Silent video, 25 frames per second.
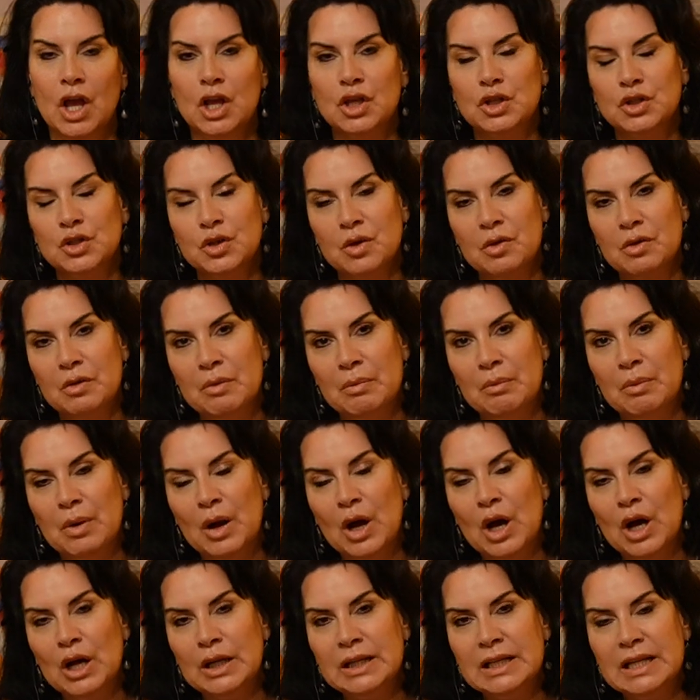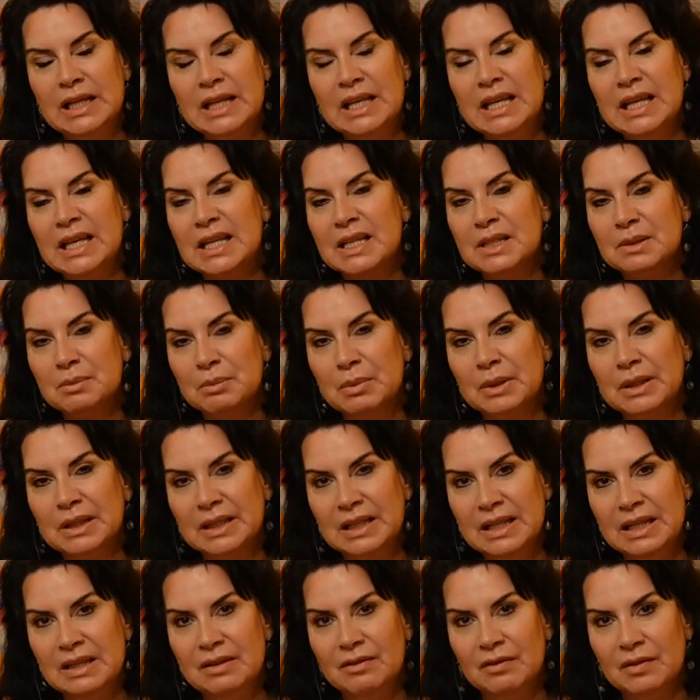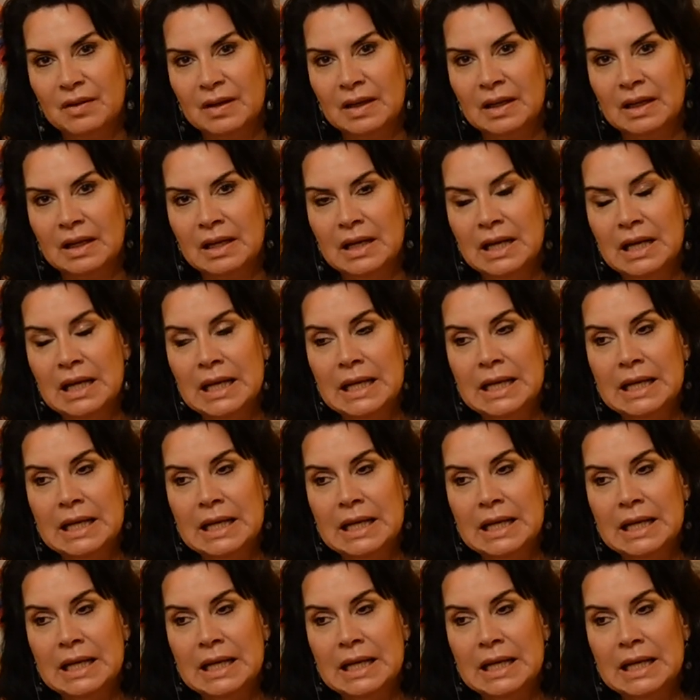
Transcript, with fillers: so the body is believing